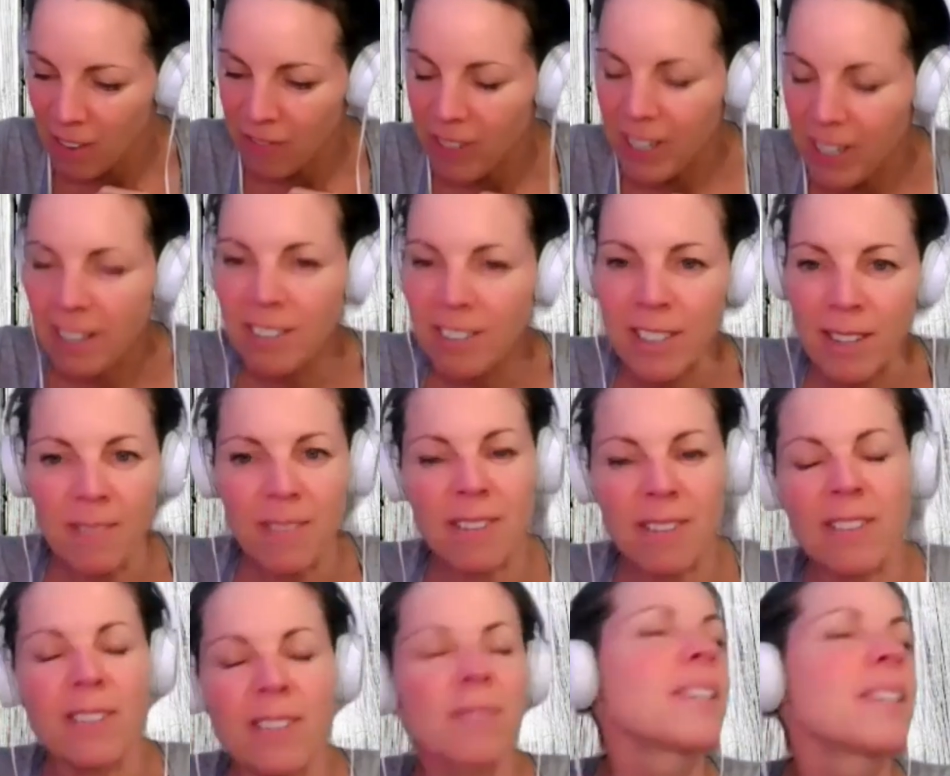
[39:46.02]
figure something.
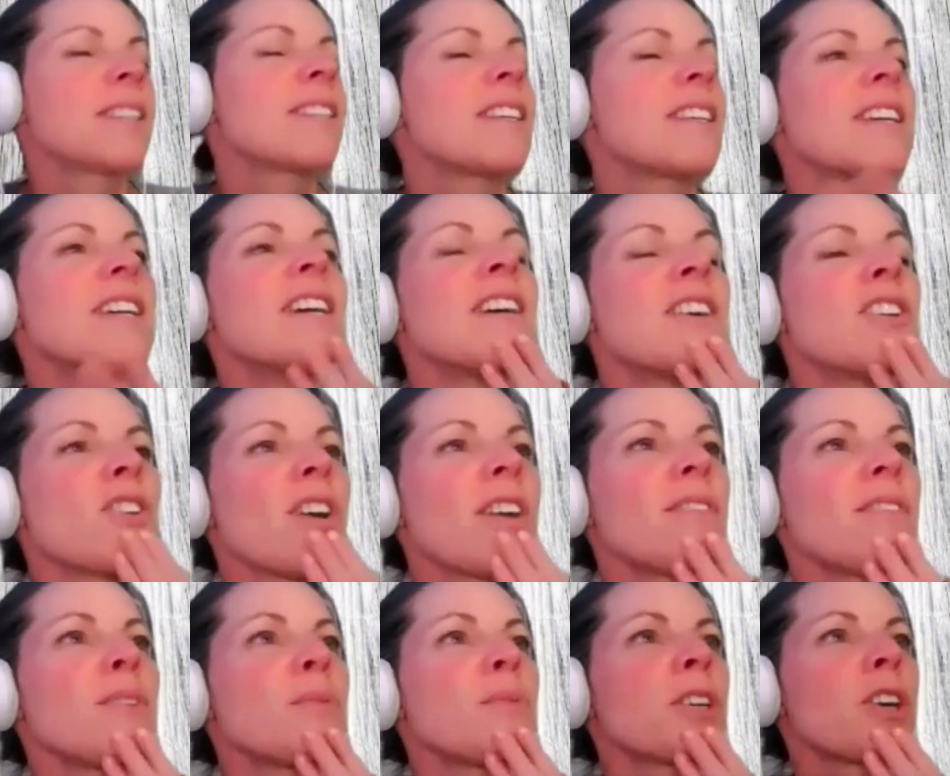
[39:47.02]
Let me see. Do I
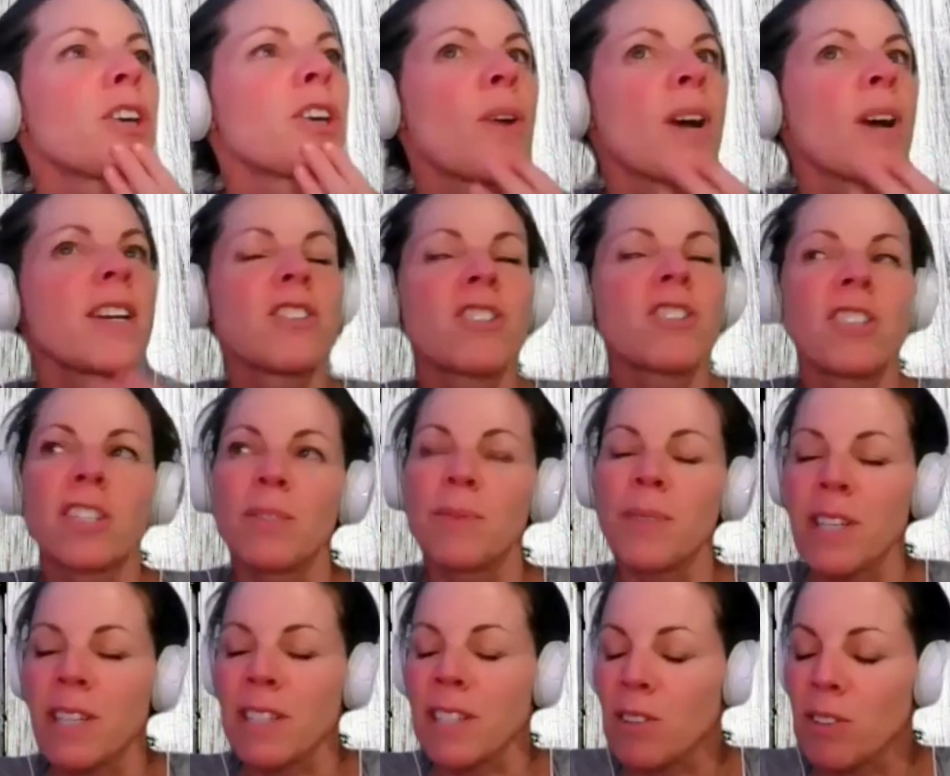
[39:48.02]
have any more questions?
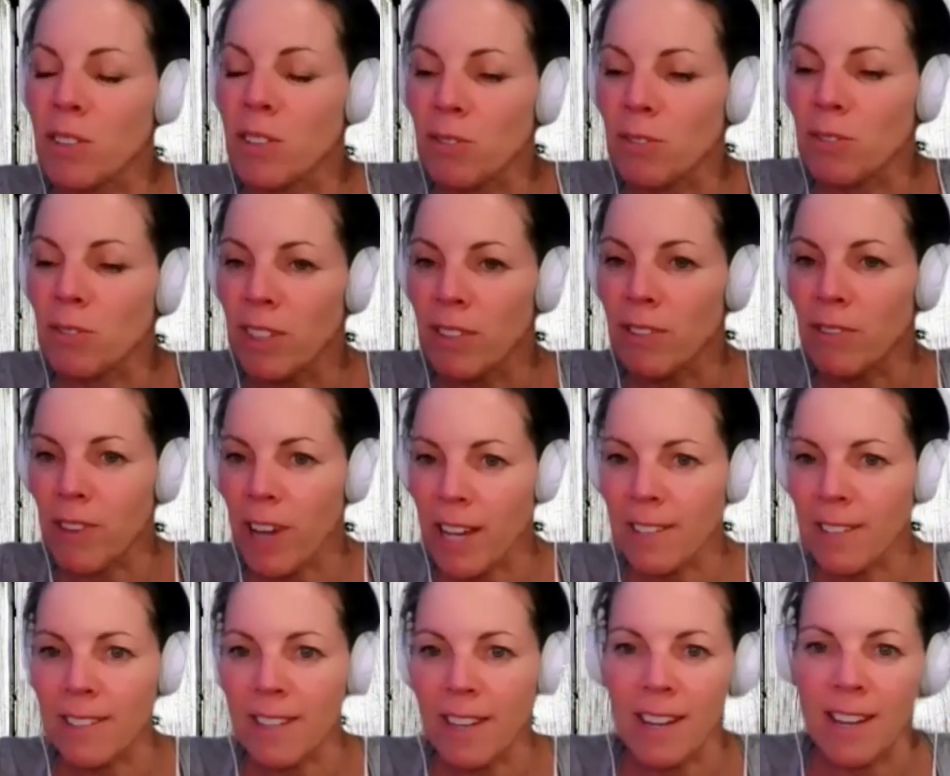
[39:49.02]
Because I was really
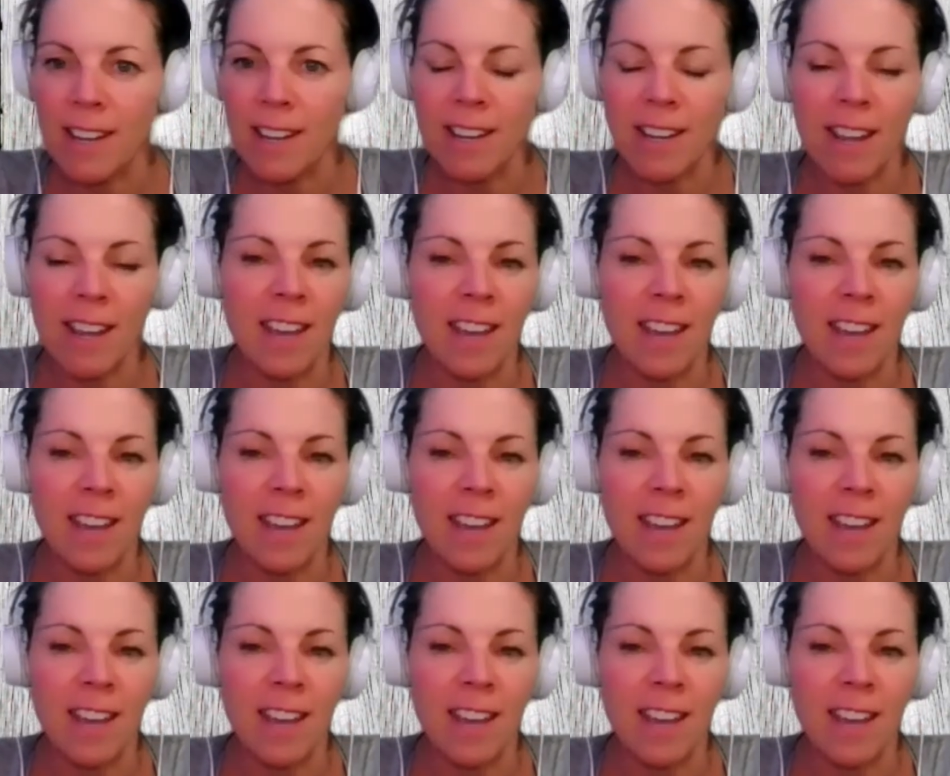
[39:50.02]
fascinated.